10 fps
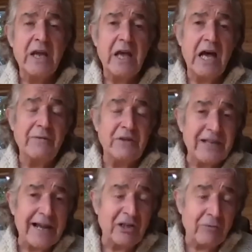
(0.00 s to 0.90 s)
the
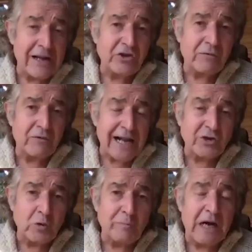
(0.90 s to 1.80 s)
declaration of
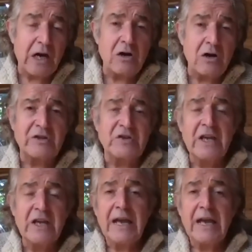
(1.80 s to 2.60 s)
national parks,